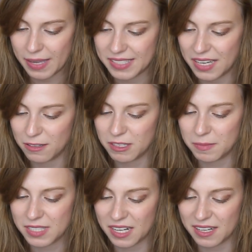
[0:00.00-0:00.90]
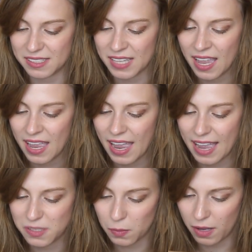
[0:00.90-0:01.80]
I sent you some stickers
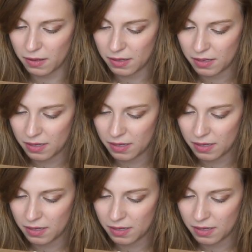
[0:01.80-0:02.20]
as well.